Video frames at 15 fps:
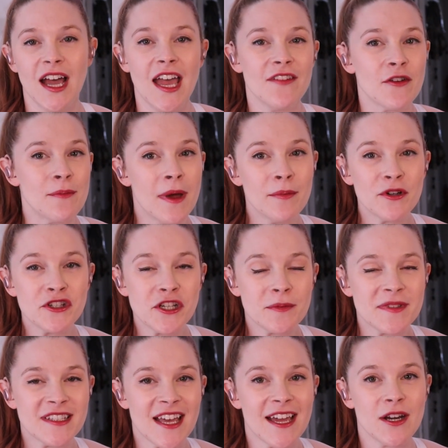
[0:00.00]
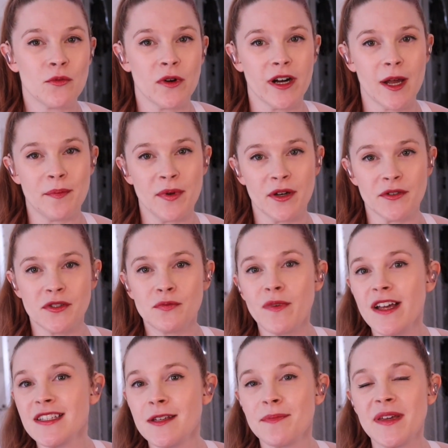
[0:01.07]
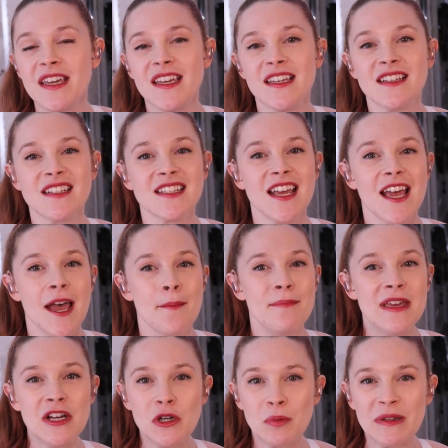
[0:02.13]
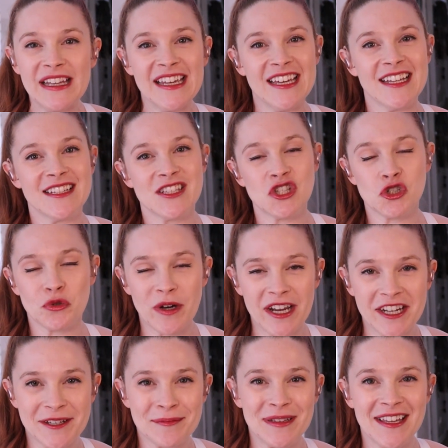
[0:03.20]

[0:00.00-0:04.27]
I have a membership site where I post recipes, meal plans, training